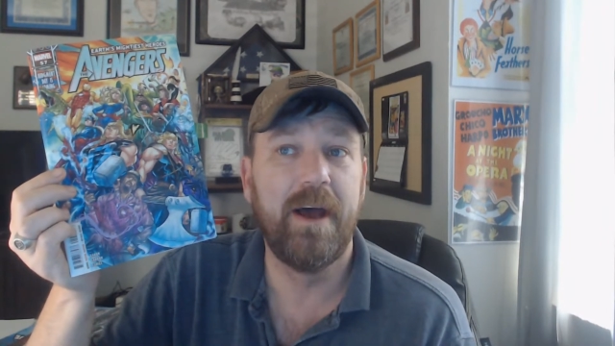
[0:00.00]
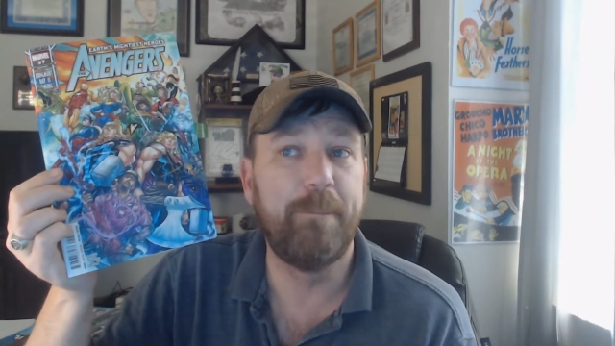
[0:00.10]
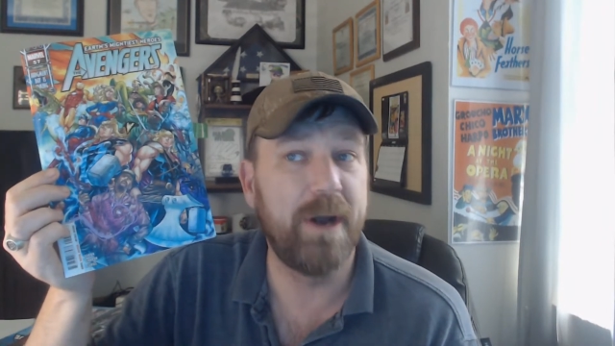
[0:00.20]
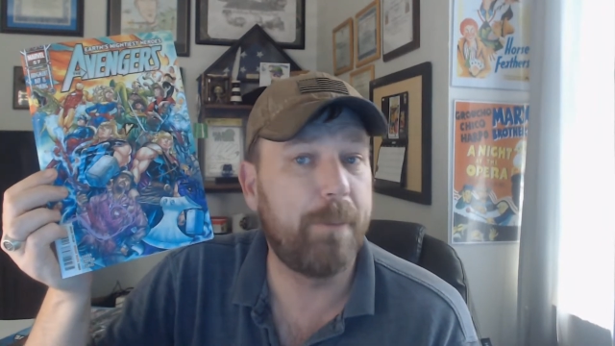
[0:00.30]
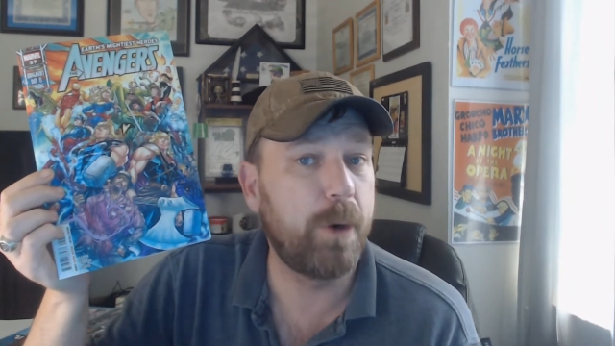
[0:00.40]

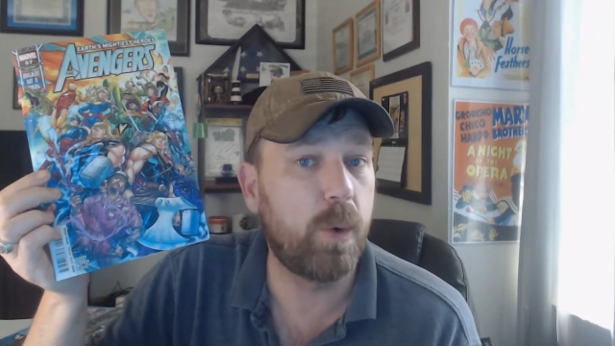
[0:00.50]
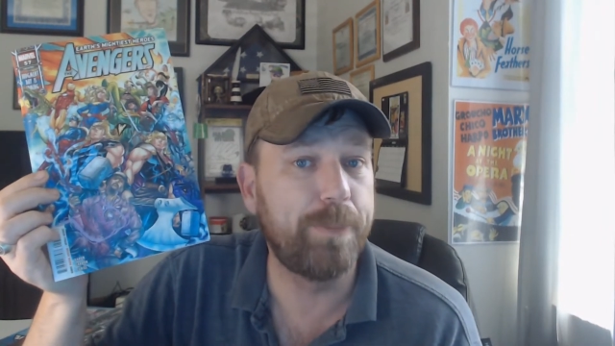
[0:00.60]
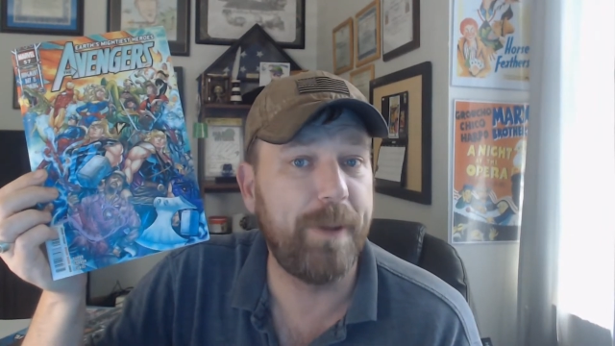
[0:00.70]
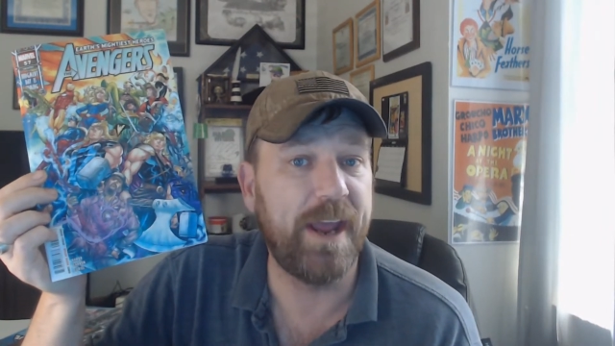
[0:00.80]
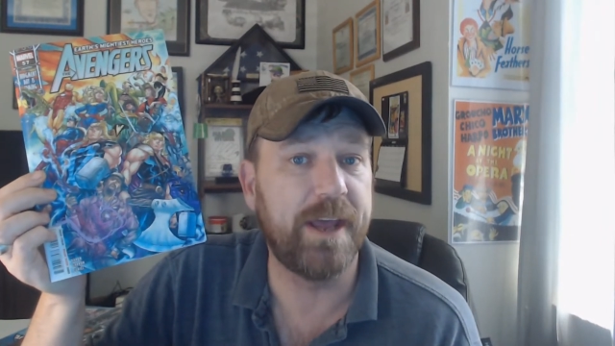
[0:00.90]
But I'm an
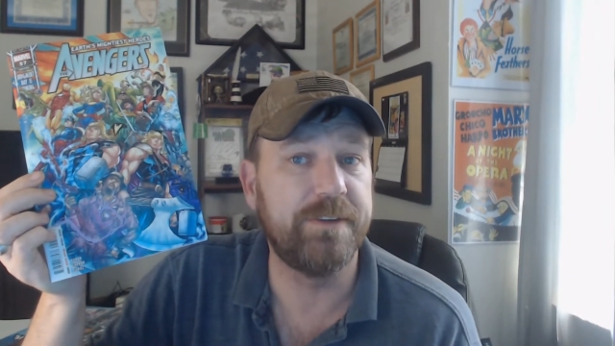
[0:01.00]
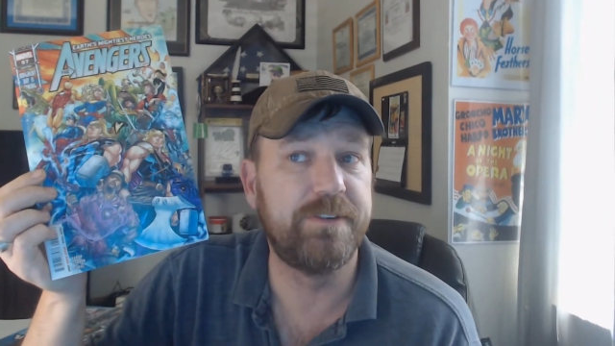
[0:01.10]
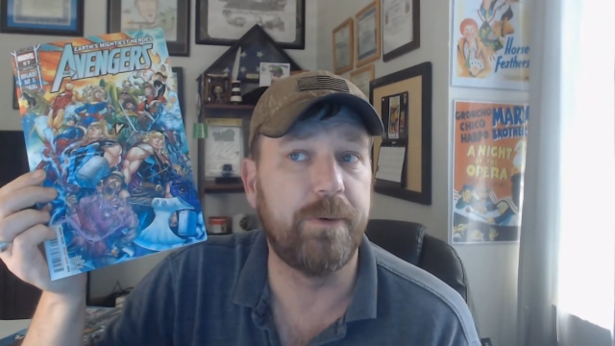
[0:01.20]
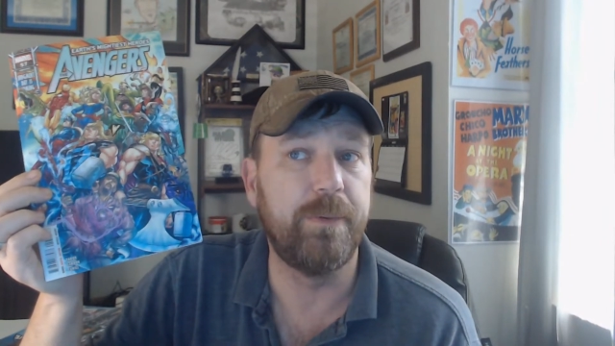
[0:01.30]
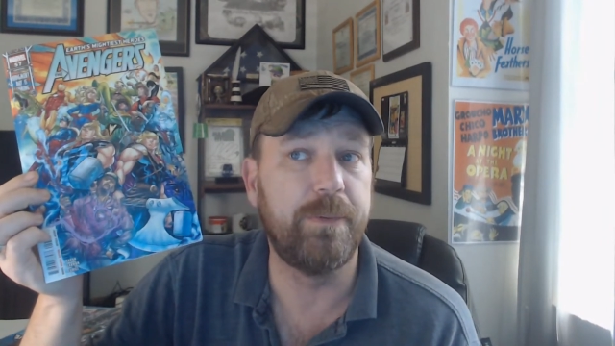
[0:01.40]
old man,
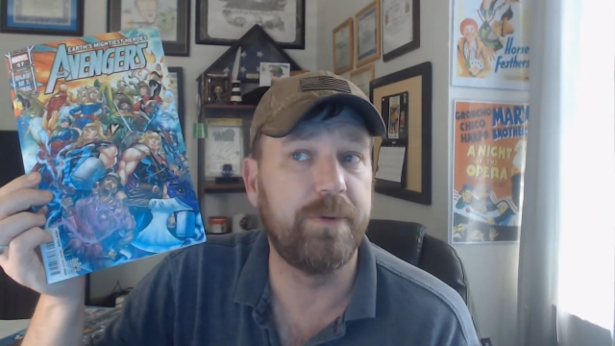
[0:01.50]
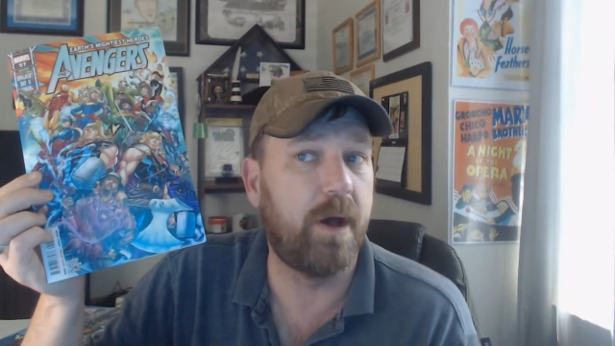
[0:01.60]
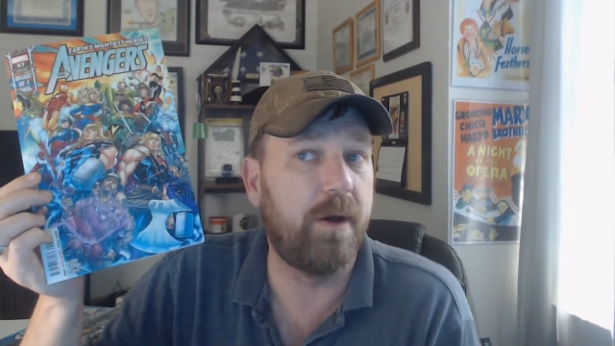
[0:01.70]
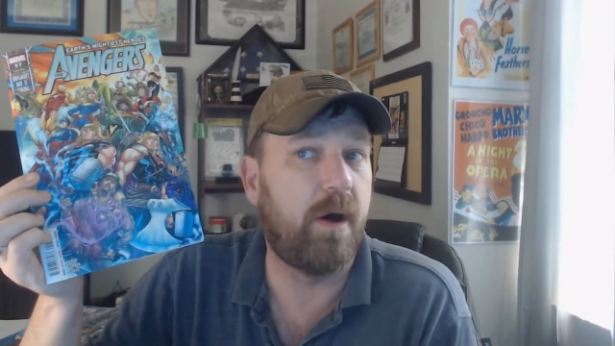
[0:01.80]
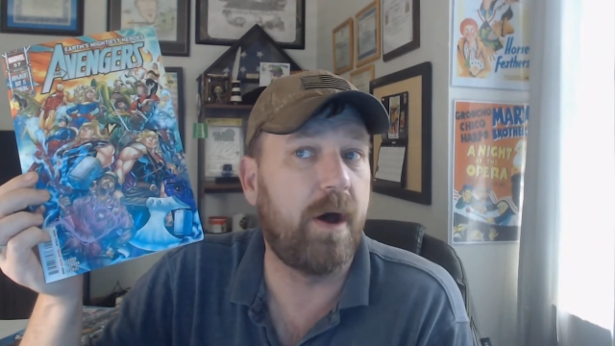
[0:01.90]
so
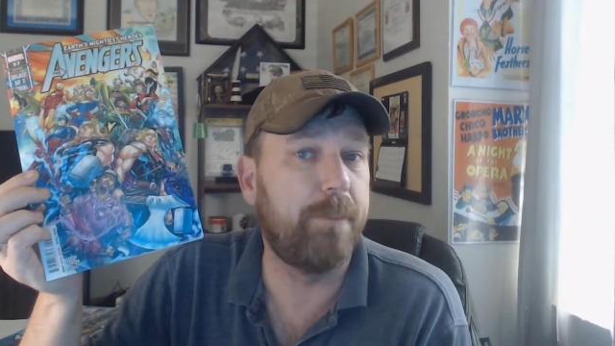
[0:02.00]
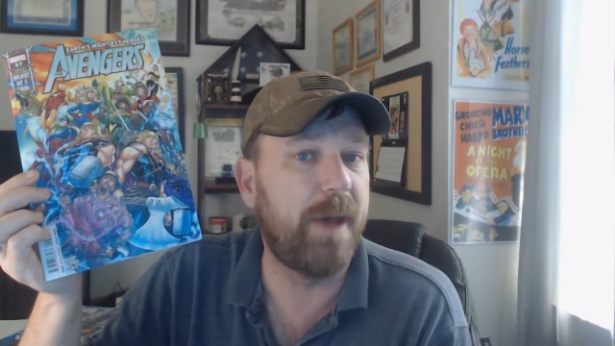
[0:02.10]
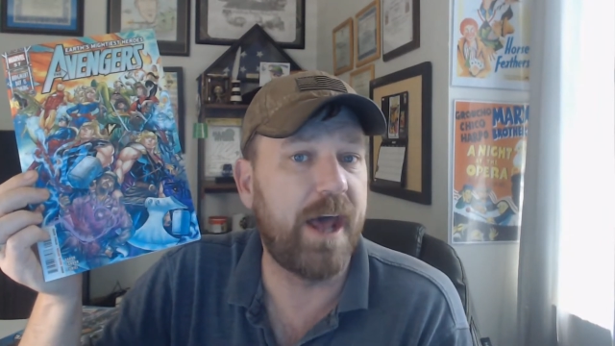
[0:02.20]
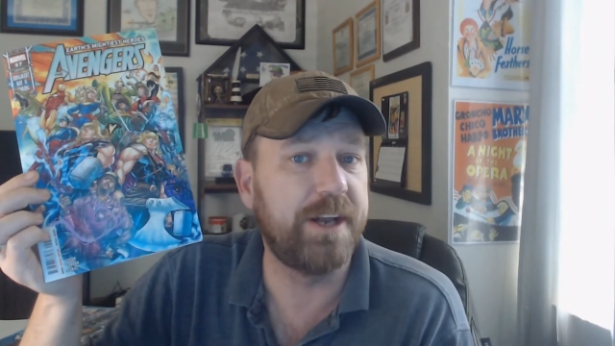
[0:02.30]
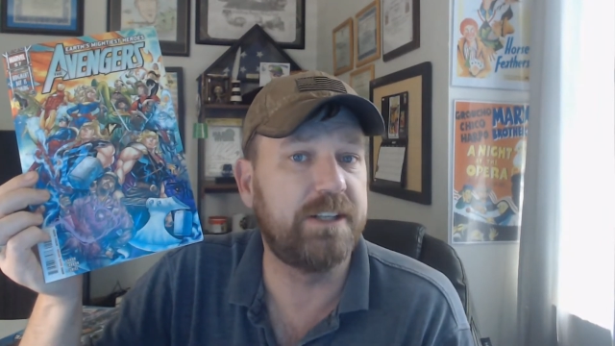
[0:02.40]

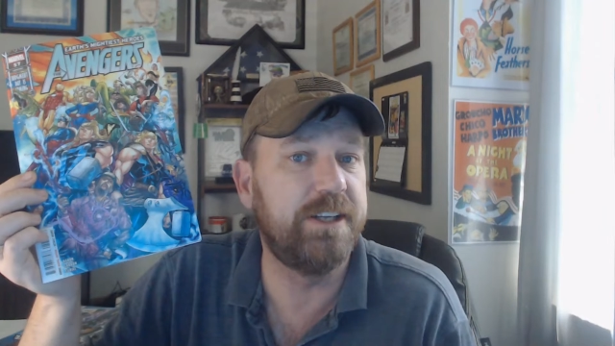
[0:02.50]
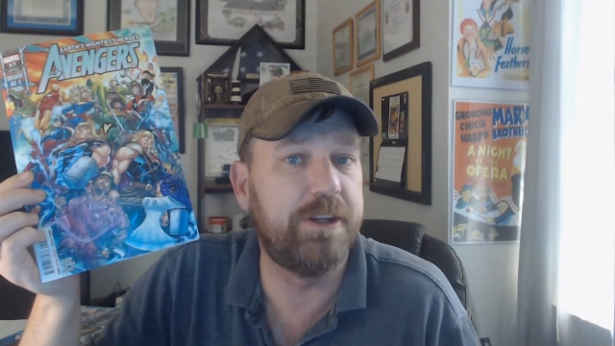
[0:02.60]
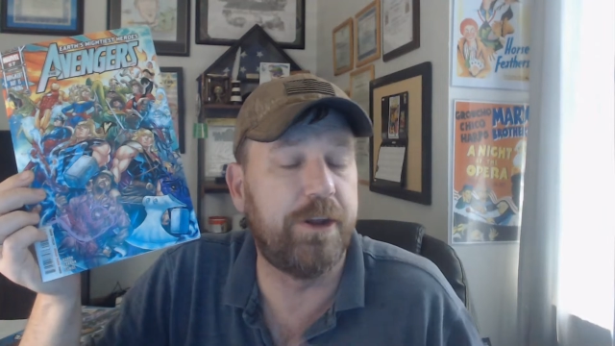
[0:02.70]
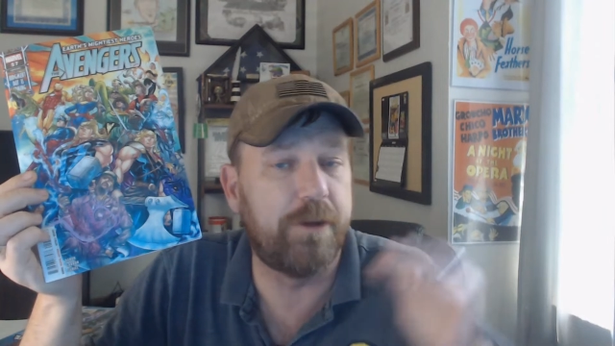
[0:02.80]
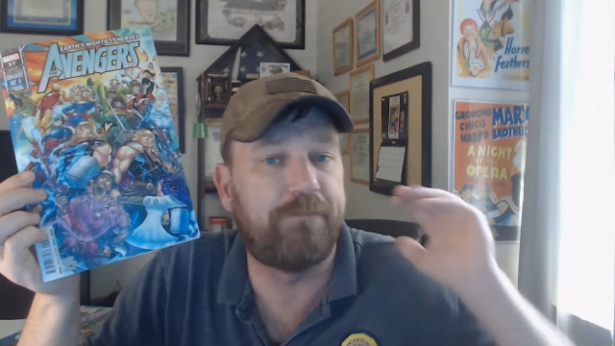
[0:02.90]
automatically
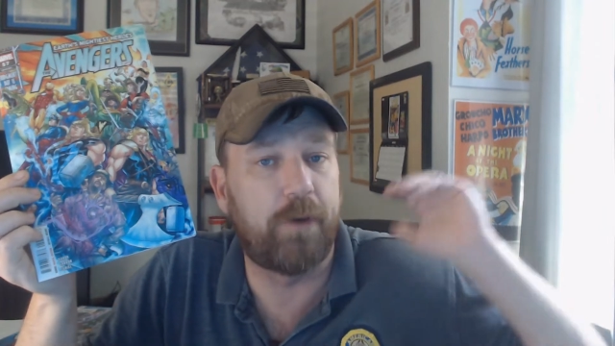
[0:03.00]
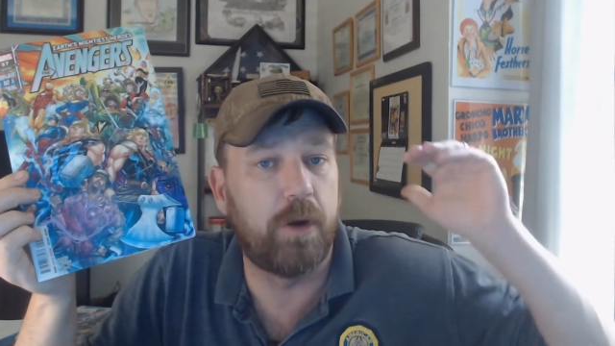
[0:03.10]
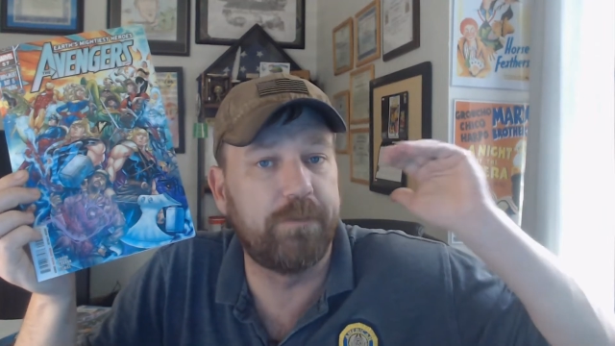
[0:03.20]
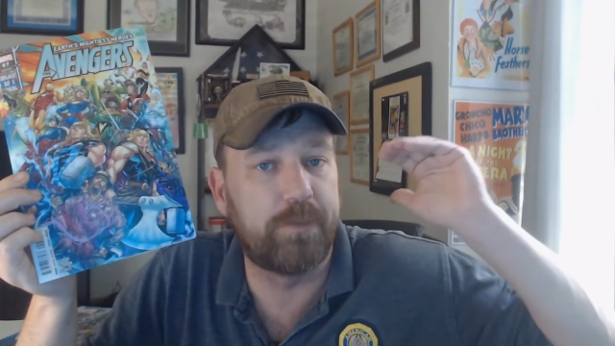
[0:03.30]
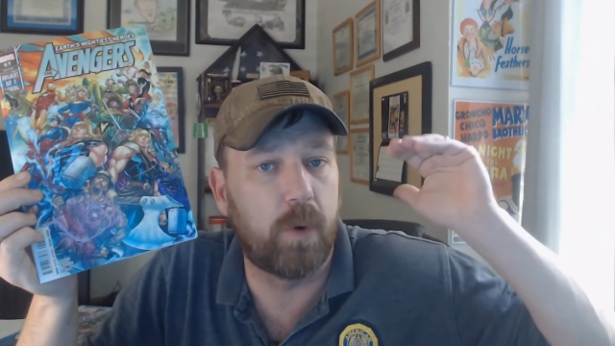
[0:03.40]
the
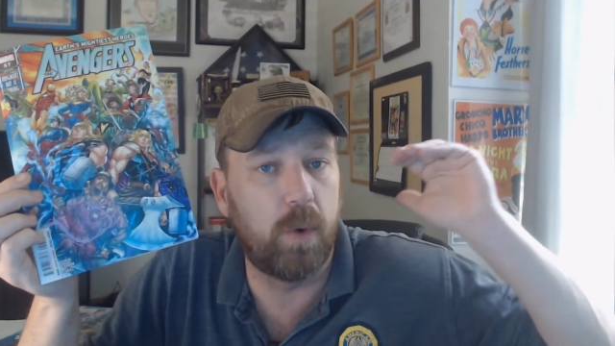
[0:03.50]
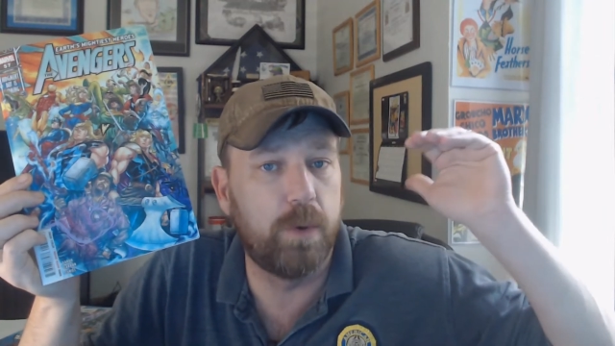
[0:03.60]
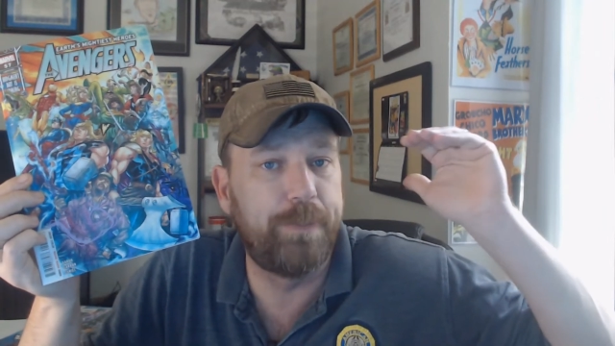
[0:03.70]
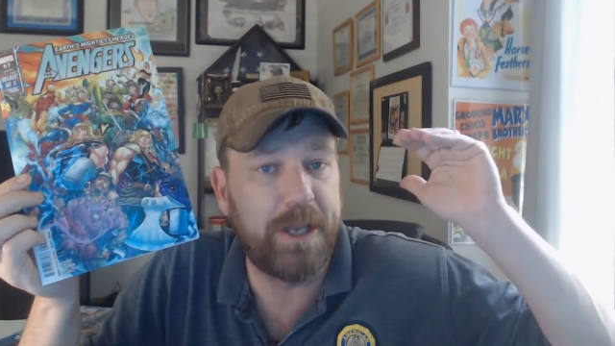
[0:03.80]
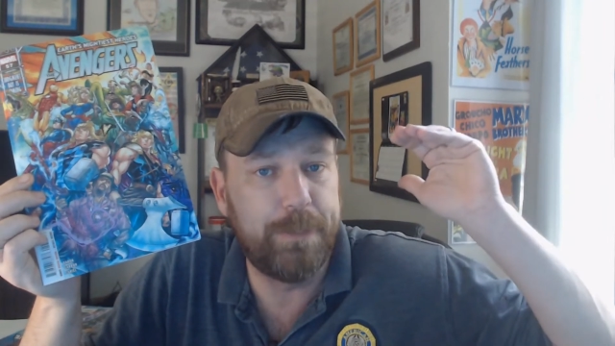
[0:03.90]
default for
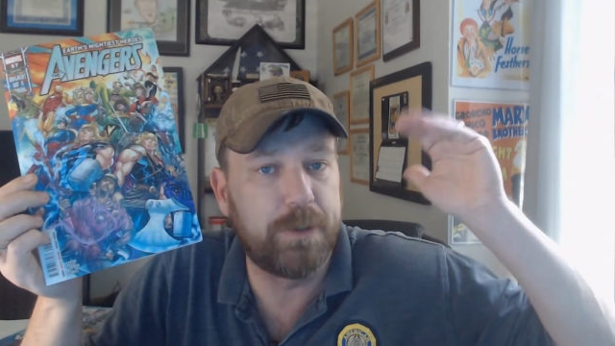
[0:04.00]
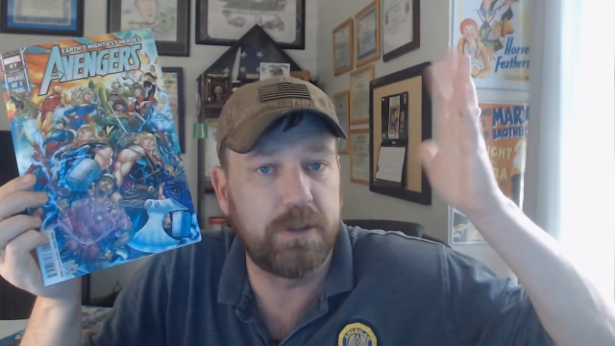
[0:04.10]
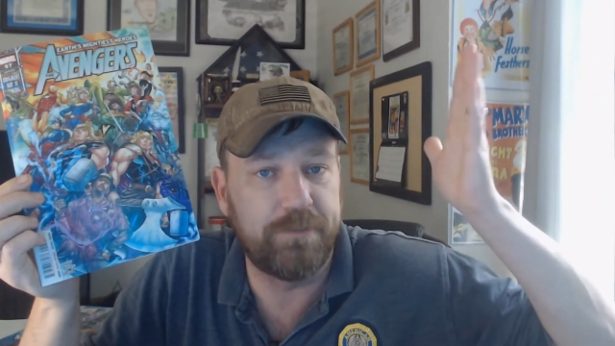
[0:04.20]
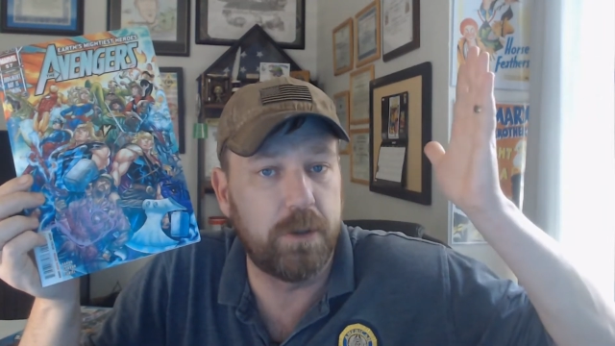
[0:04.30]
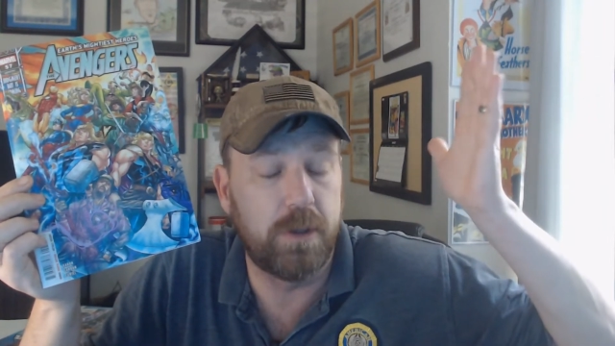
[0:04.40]
old
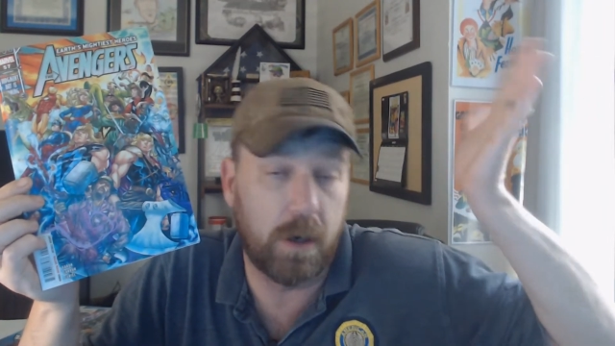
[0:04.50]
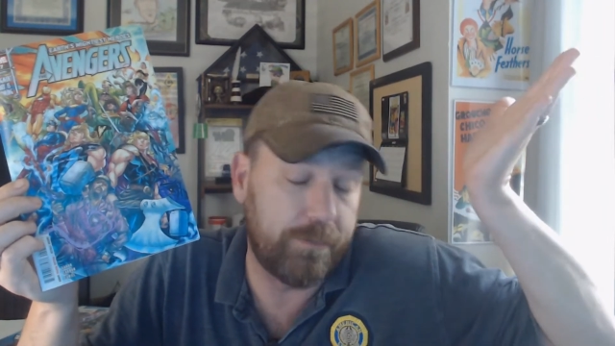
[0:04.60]
people, if you don't,